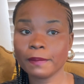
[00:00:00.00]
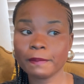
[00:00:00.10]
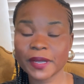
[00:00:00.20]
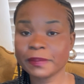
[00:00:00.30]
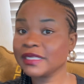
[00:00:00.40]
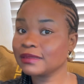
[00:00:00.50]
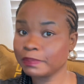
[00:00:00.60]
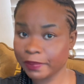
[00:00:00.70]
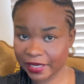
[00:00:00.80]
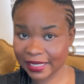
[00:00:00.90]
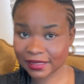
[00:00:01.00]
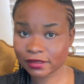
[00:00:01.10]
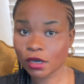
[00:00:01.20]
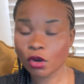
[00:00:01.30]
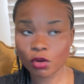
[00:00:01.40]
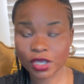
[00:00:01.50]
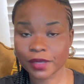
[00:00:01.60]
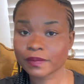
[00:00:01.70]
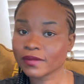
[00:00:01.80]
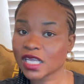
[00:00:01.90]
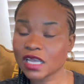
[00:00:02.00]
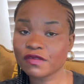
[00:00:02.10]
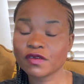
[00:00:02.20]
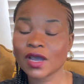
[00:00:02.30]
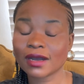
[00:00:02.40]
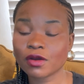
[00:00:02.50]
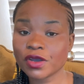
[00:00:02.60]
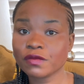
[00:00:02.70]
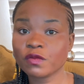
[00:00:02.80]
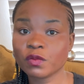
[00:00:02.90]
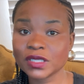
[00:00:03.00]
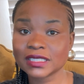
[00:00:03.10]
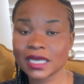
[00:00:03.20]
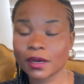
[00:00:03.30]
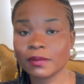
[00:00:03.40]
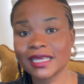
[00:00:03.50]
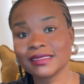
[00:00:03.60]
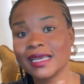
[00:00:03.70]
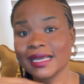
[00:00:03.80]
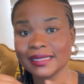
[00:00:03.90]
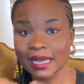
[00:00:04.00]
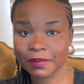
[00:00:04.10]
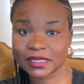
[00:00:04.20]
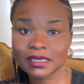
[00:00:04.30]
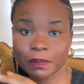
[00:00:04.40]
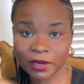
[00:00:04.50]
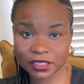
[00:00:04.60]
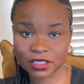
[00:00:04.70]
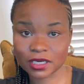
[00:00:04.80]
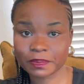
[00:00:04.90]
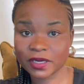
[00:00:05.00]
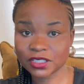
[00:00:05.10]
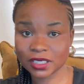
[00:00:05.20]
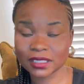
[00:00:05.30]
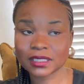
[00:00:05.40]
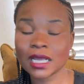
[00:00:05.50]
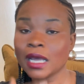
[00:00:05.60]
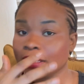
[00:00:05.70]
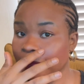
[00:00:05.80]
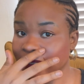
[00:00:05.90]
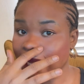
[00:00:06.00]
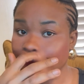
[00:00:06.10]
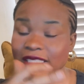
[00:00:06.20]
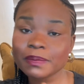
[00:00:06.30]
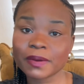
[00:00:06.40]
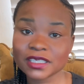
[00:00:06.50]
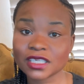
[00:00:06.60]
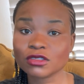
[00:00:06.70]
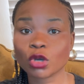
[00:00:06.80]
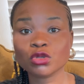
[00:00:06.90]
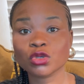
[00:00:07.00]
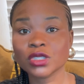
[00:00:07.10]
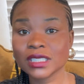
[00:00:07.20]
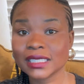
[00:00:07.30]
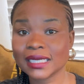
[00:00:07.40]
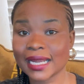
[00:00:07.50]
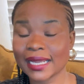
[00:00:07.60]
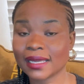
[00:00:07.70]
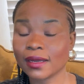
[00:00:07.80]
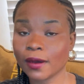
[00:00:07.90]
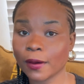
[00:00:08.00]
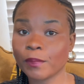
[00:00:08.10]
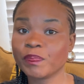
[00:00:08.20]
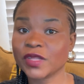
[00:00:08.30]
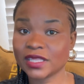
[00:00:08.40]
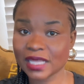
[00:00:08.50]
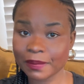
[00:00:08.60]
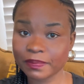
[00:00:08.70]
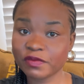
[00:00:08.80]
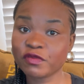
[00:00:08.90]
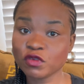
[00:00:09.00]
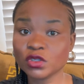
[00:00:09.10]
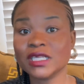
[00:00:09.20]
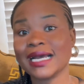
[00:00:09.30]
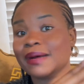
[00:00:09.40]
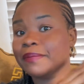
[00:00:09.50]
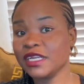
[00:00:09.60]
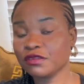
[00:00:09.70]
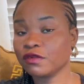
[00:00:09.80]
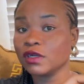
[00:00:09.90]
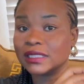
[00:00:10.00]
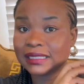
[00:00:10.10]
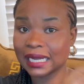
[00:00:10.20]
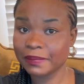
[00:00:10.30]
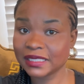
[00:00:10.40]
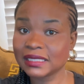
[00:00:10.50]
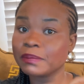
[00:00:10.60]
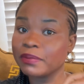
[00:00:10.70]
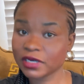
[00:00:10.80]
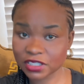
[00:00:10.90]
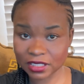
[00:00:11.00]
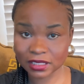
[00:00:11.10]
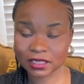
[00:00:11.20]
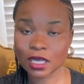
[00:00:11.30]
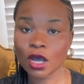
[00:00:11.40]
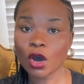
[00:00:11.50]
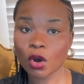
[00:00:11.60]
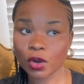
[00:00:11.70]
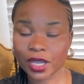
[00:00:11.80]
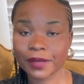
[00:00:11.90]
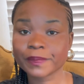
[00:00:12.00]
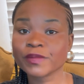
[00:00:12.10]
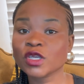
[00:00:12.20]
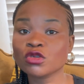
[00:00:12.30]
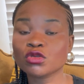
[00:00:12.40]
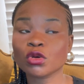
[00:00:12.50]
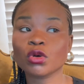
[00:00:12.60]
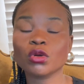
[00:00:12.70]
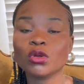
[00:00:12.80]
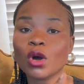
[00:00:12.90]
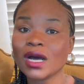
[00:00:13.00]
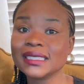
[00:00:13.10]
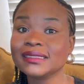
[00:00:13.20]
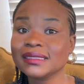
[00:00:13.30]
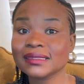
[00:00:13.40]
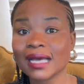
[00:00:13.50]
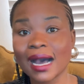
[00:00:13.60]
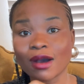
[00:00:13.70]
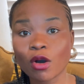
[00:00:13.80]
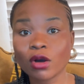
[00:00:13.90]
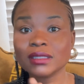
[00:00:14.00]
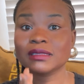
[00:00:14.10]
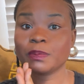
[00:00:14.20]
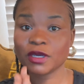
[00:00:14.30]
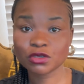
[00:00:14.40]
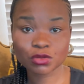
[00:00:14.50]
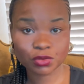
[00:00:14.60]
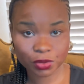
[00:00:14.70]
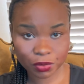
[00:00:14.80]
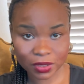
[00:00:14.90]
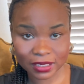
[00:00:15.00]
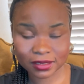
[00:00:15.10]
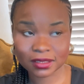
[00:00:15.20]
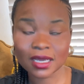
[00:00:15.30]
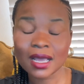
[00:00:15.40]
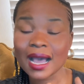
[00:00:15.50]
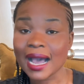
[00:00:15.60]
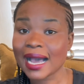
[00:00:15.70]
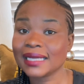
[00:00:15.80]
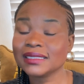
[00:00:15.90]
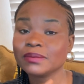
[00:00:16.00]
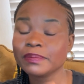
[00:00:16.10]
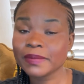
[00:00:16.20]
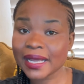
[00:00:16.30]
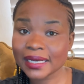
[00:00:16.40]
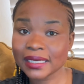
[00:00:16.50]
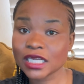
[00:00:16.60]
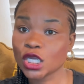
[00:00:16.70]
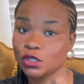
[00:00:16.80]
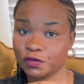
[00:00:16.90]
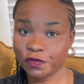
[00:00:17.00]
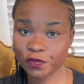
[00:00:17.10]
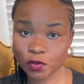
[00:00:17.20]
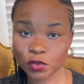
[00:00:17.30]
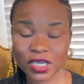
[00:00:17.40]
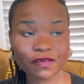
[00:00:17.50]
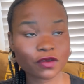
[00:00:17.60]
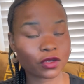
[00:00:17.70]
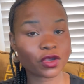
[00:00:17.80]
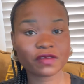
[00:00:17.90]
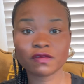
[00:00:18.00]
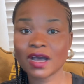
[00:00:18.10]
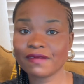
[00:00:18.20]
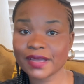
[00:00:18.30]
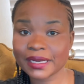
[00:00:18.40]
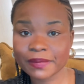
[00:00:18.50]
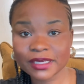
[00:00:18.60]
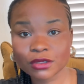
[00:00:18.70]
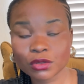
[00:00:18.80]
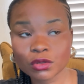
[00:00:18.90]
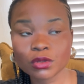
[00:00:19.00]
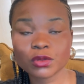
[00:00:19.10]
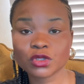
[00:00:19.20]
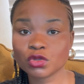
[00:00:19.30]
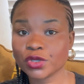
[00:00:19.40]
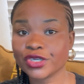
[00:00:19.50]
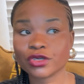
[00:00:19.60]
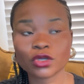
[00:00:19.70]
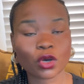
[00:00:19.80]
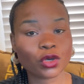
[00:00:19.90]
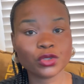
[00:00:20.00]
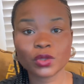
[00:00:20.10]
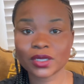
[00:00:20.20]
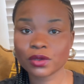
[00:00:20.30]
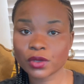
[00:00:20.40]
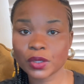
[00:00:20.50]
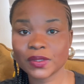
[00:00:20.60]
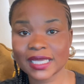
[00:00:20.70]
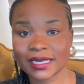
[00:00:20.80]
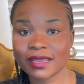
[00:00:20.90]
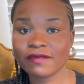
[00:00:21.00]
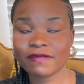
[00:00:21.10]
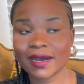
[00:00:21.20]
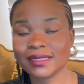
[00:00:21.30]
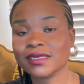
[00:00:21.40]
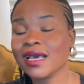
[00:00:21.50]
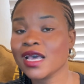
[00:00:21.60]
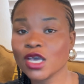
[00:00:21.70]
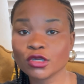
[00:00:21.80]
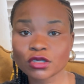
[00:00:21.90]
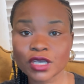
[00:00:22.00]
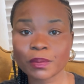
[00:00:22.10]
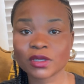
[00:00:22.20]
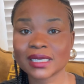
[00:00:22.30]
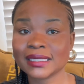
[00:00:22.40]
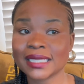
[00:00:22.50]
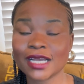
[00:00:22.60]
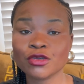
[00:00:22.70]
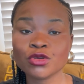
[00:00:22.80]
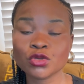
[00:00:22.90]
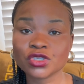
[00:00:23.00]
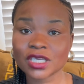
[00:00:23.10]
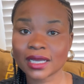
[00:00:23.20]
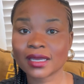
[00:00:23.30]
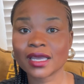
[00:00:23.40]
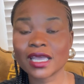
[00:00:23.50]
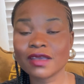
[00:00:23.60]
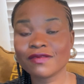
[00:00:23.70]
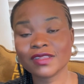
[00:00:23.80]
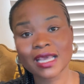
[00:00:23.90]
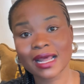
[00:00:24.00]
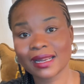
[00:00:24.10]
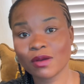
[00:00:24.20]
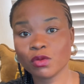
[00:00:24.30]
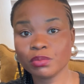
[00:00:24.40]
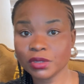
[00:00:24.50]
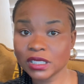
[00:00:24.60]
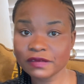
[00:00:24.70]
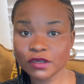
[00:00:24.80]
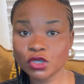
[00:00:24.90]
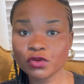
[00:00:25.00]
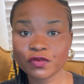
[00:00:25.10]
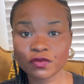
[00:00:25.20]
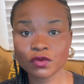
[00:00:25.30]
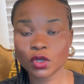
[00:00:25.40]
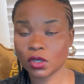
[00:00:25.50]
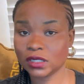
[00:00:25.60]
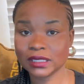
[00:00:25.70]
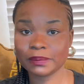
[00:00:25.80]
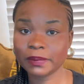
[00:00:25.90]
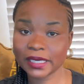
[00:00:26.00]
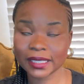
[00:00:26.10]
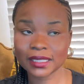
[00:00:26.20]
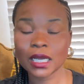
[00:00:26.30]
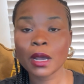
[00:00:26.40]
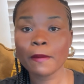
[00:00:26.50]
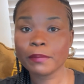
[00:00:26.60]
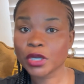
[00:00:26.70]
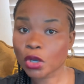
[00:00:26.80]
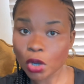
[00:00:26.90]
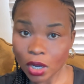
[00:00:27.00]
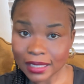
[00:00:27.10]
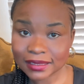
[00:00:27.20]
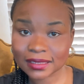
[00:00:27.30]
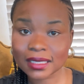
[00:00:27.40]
baby's bed. Okay, if you are going with let's say a diabetic patient, but diabetic patients also need like the food that are meant for diabetic patients. Okay, so all these things are called special requests, and mainly is food. If you don't even have any medical situation or you are not going with an infant, it's also important that you check if the airline will be giving you food on the plane, because